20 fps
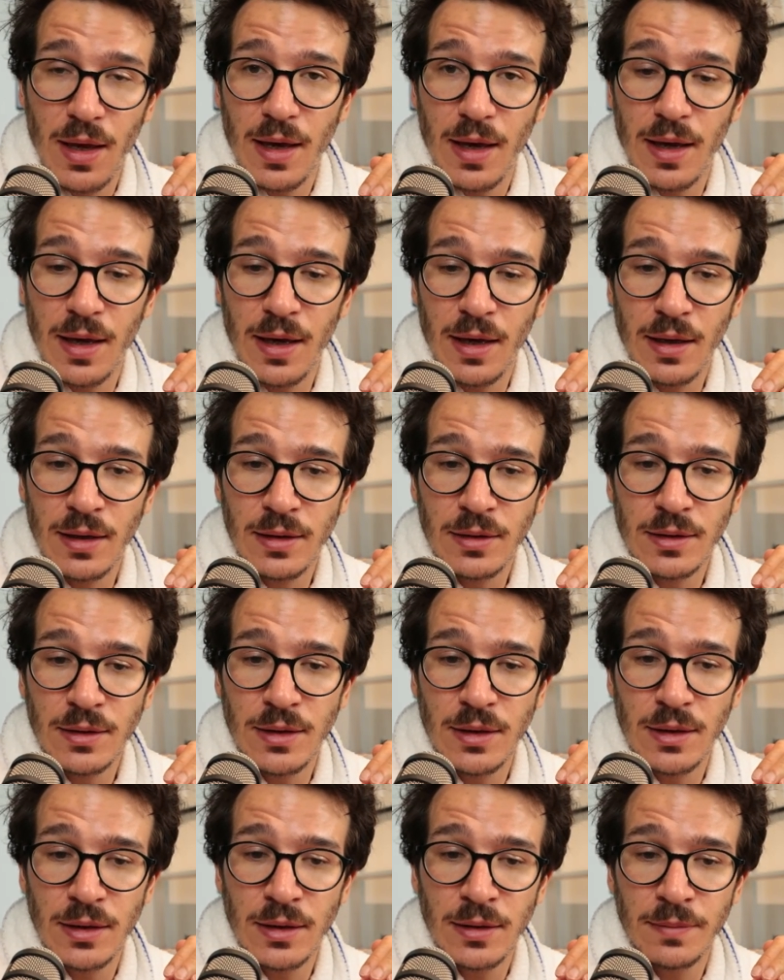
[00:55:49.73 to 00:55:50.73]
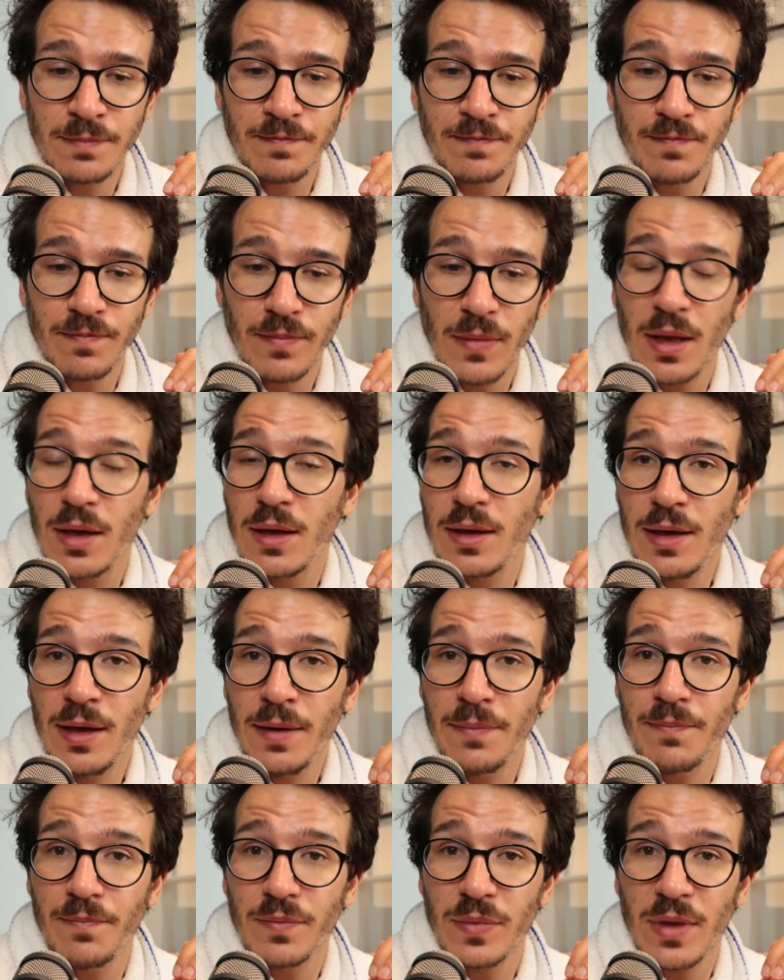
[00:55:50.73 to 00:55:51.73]
And um, yeah,
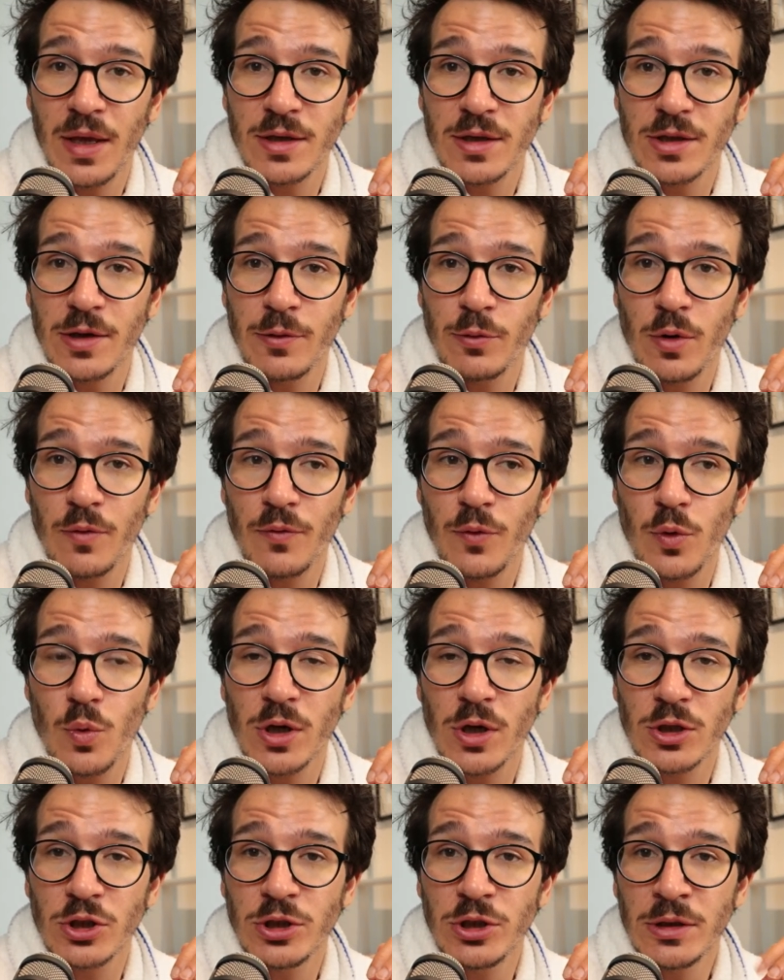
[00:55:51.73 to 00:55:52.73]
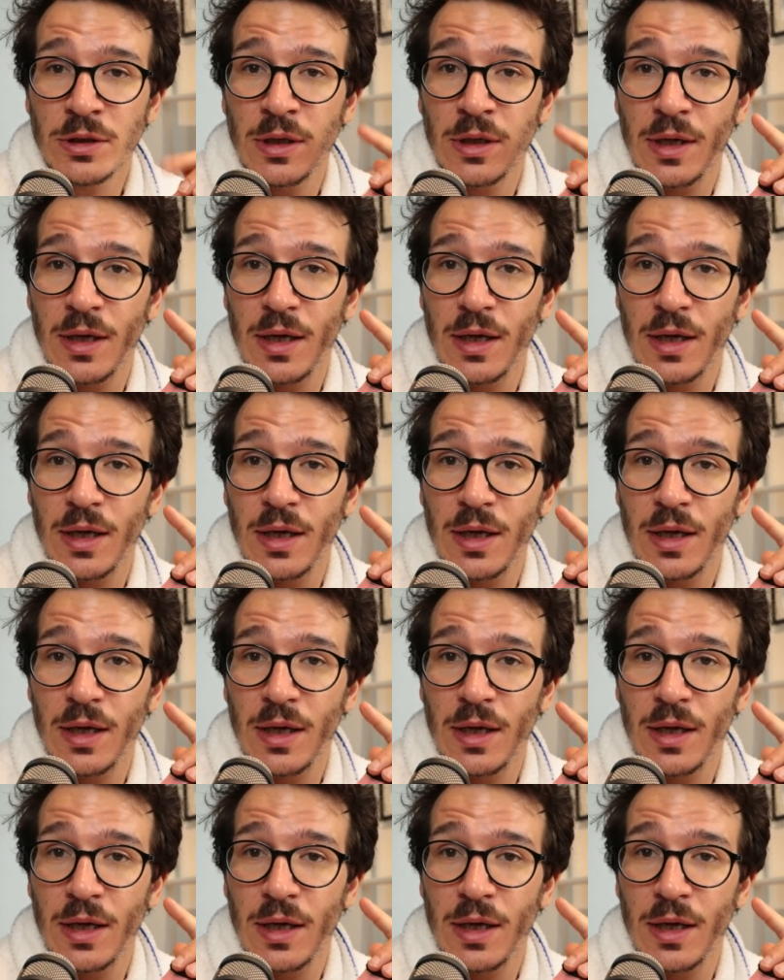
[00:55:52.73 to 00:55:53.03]
thanks everyone for watching.